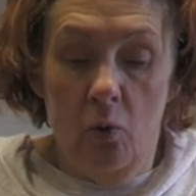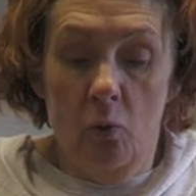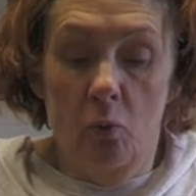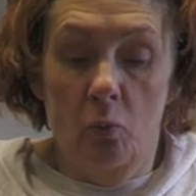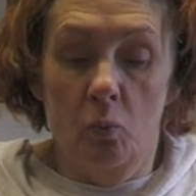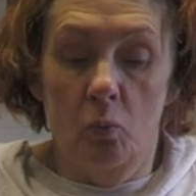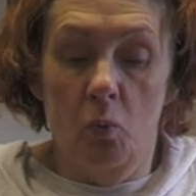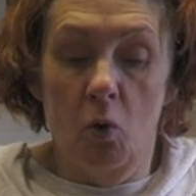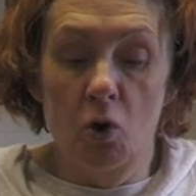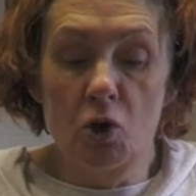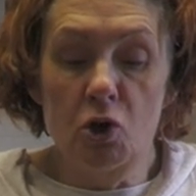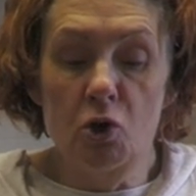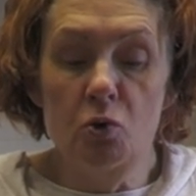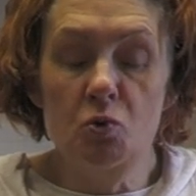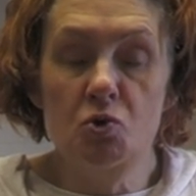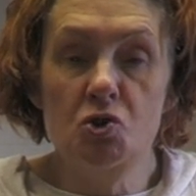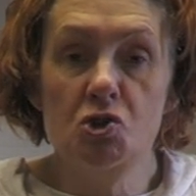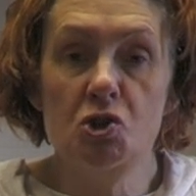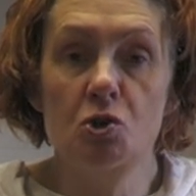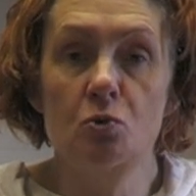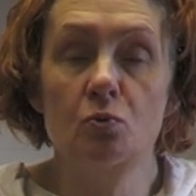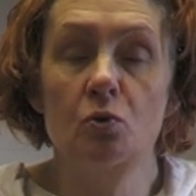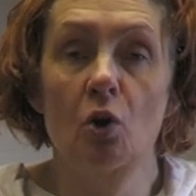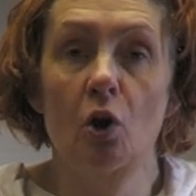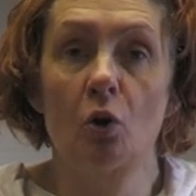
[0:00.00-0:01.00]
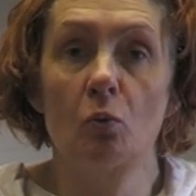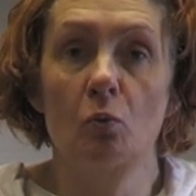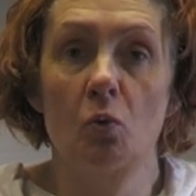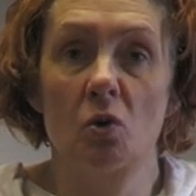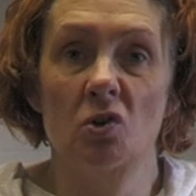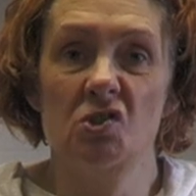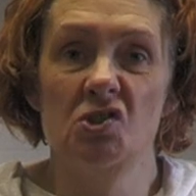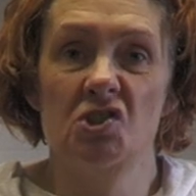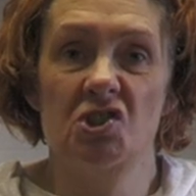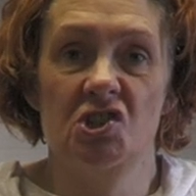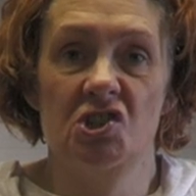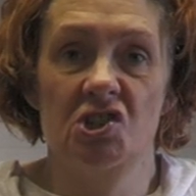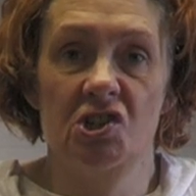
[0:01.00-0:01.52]
What you do not
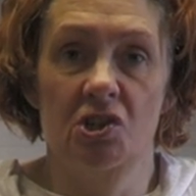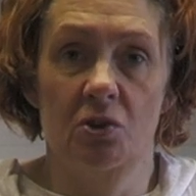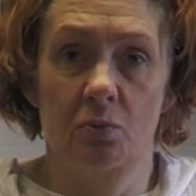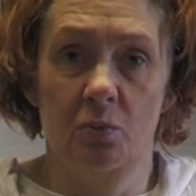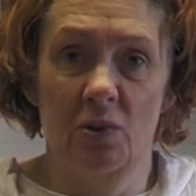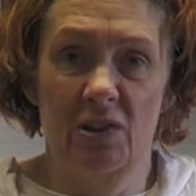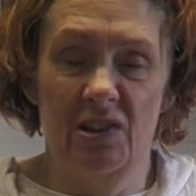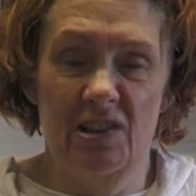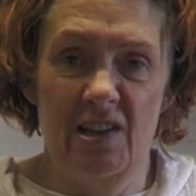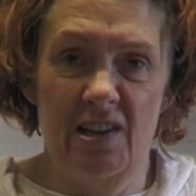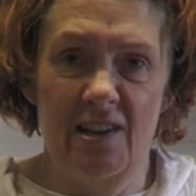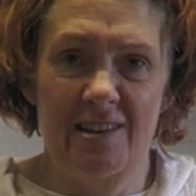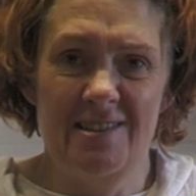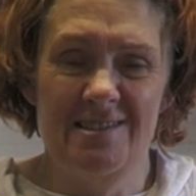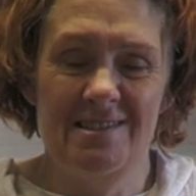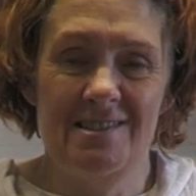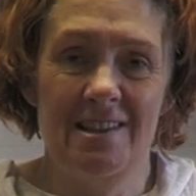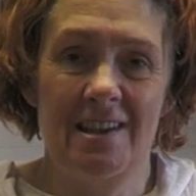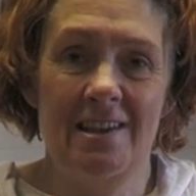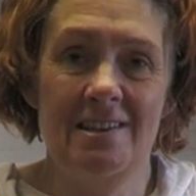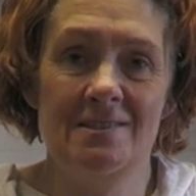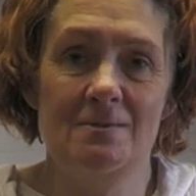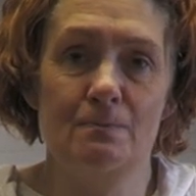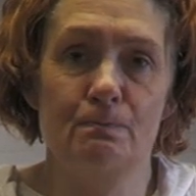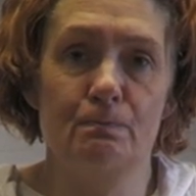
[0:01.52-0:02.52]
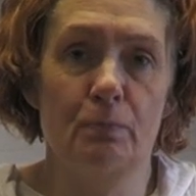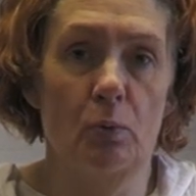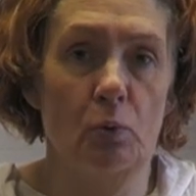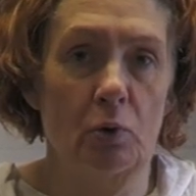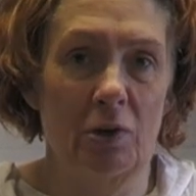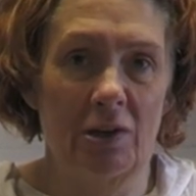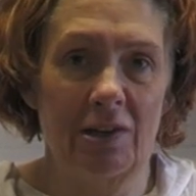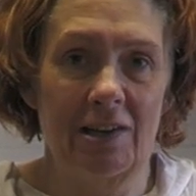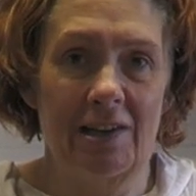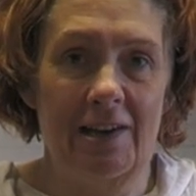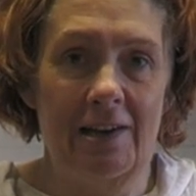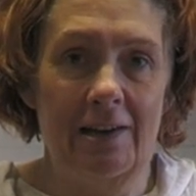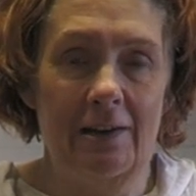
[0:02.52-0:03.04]
want to do with this is
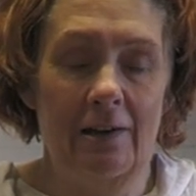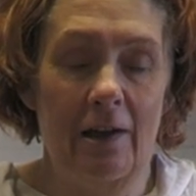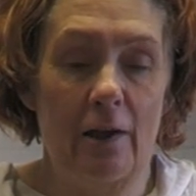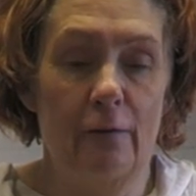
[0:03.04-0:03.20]
boil it.